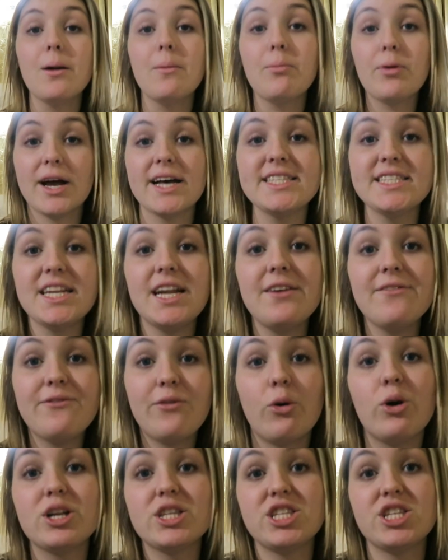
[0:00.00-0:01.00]
President
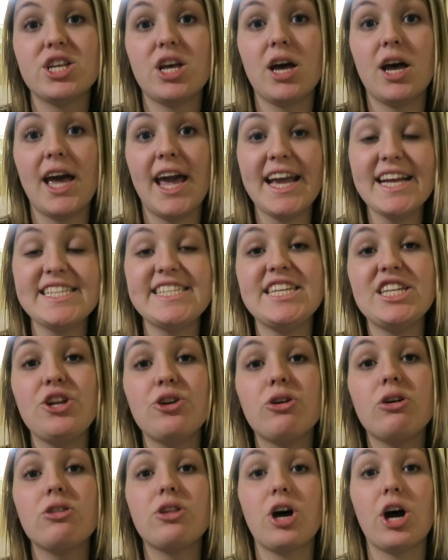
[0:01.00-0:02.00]
Ford's
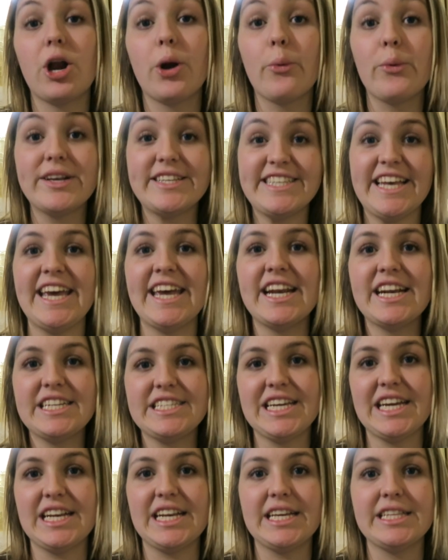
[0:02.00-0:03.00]
18-year-old daughter was in
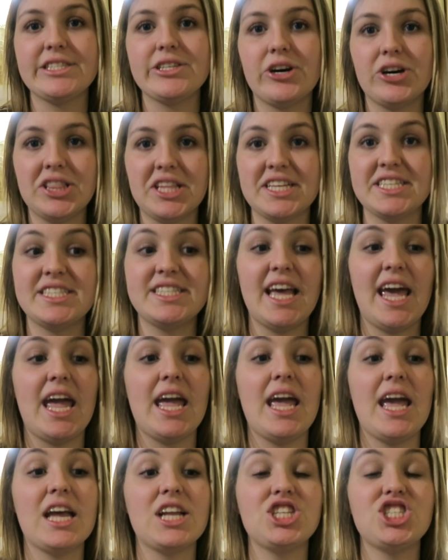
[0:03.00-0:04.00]
attendance on this
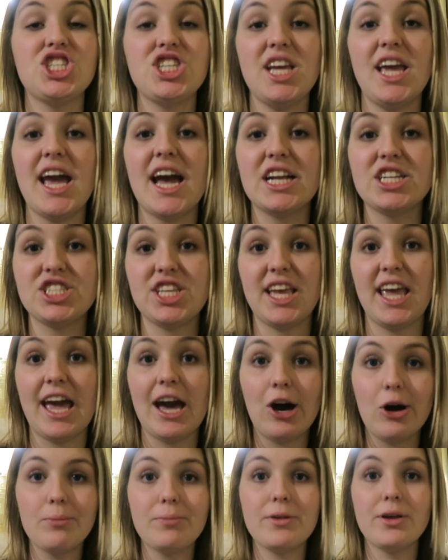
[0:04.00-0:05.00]
day, and she actually
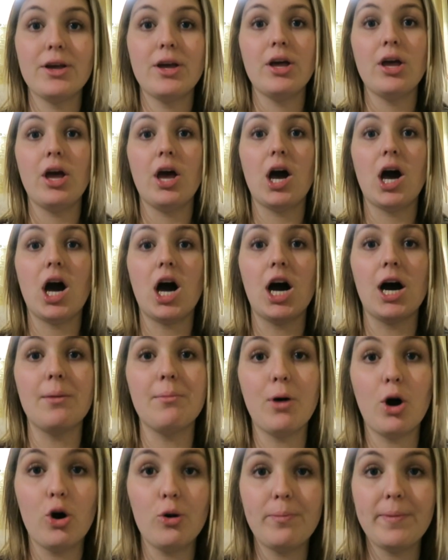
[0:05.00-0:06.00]
helped
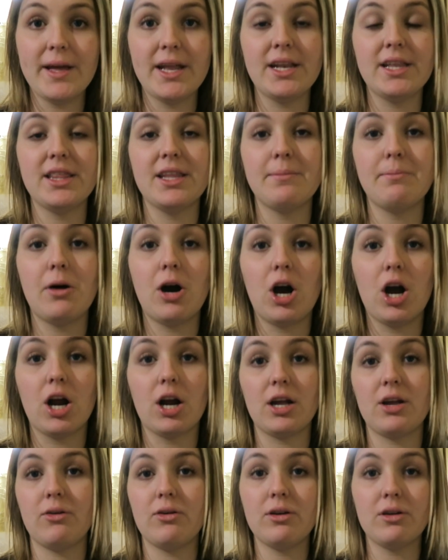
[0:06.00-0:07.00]
open the
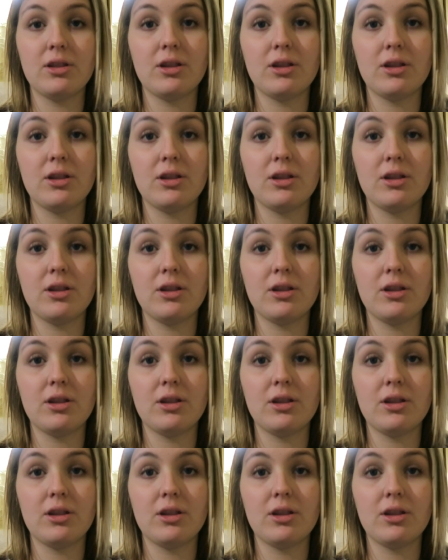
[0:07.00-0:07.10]
park,